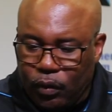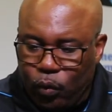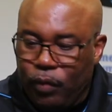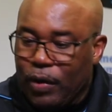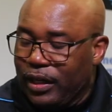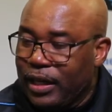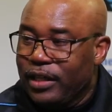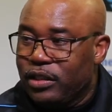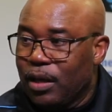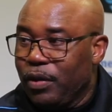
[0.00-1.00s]
We've got to
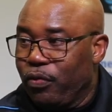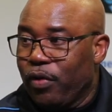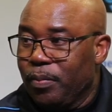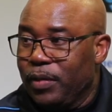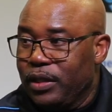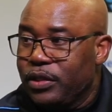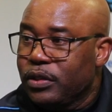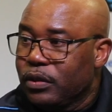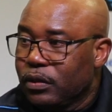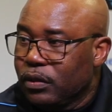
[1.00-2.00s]
take something from
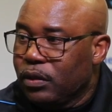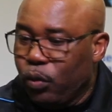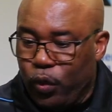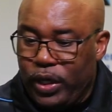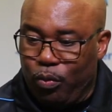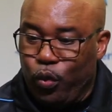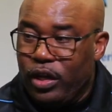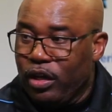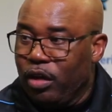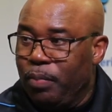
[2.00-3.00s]
this. We can
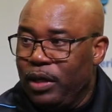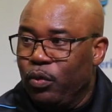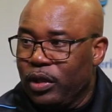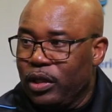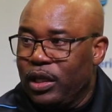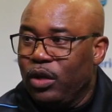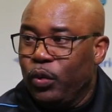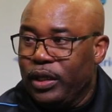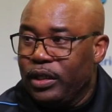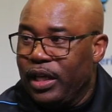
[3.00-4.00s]
compete with a
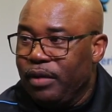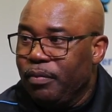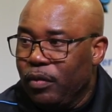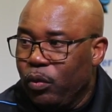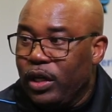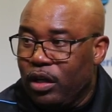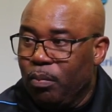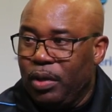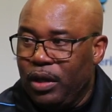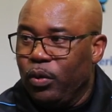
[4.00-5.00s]
10-win team. We can
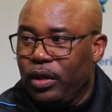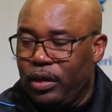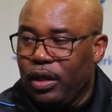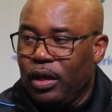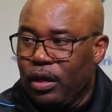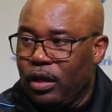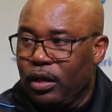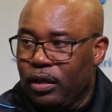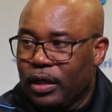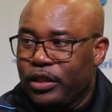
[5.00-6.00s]
compete with
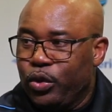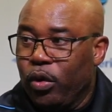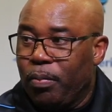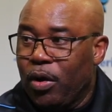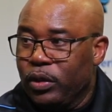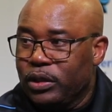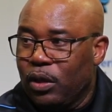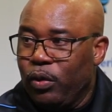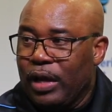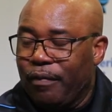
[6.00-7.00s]
the next two opponents
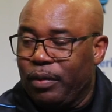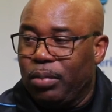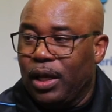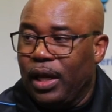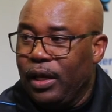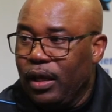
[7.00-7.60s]
that we have to play.